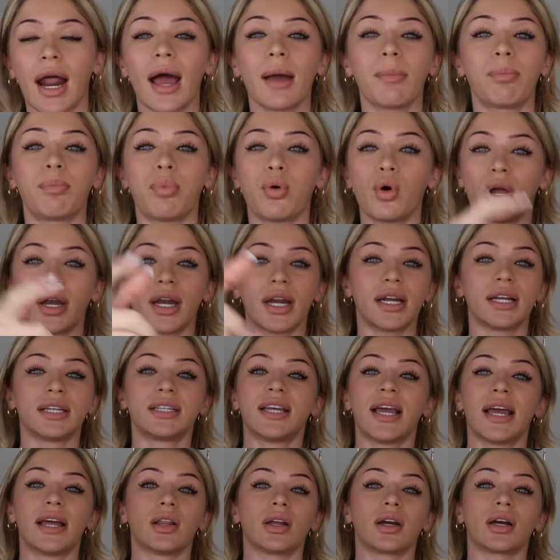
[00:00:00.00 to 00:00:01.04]
I pointed at
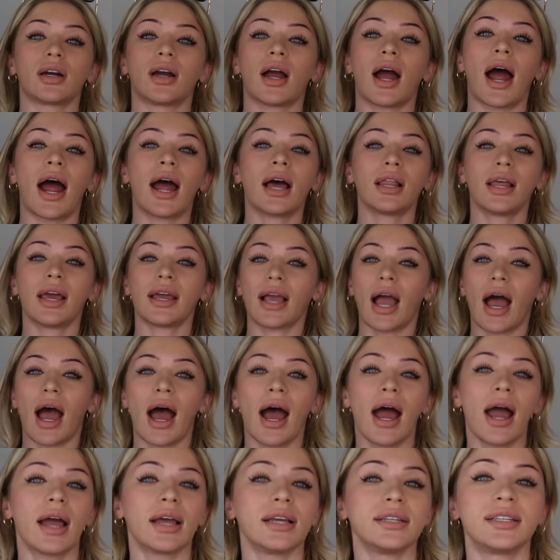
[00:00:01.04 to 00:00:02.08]
Taylor.
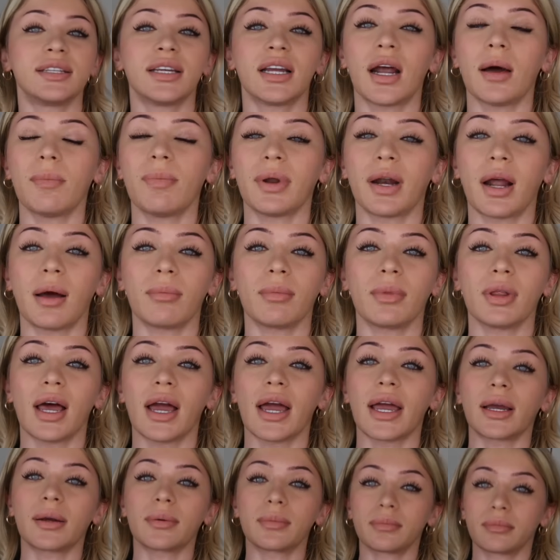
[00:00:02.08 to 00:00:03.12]
I sit up and I'm
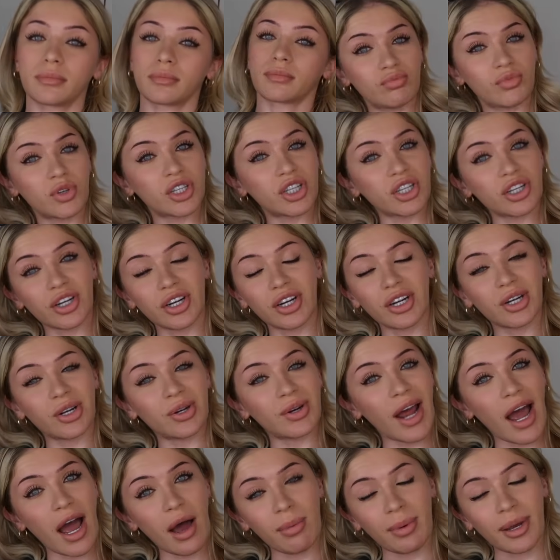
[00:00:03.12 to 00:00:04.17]
like, what you gonna do
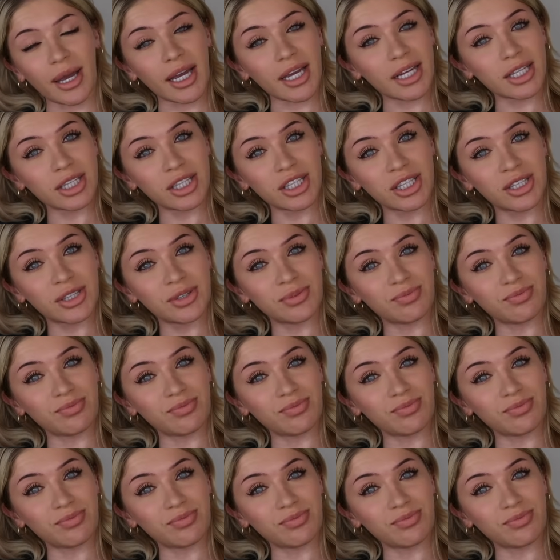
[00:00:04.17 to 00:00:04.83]
now, bitch?